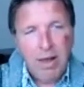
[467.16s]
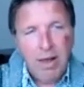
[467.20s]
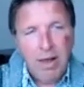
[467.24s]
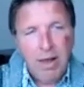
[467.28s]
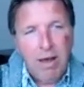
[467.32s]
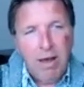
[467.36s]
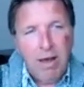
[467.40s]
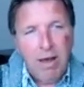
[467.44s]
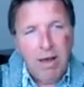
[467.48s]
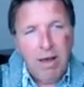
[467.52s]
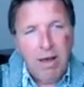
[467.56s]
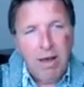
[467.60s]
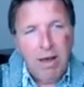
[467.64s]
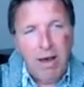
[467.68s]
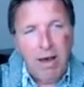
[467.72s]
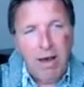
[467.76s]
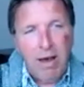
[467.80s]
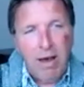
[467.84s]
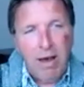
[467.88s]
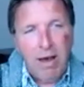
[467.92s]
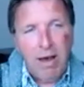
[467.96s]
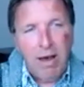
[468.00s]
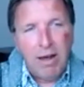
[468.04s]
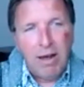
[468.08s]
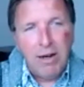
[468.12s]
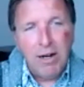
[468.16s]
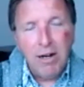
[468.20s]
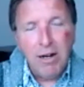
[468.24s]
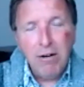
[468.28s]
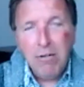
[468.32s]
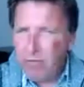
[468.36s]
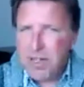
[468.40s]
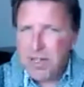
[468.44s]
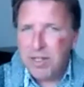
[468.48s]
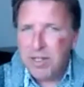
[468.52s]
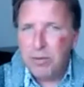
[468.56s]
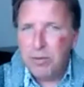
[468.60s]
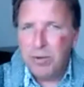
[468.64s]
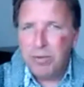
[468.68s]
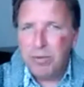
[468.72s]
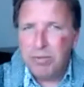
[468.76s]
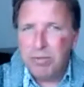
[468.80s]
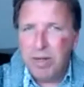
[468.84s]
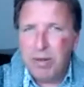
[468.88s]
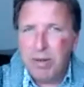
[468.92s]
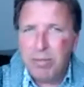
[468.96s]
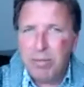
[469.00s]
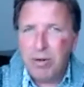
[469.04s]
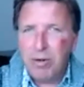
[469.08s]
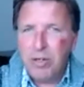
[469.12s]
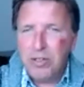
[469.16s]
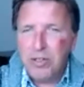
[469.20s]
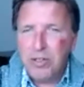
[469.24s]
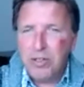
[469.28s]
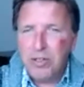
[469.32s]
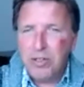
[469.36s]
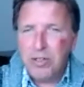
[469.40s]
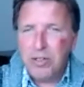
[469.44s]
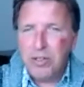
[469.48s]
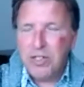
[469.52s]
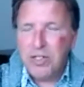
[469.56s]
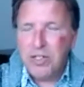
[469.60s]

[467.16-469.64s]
And I remember that resonated with me because he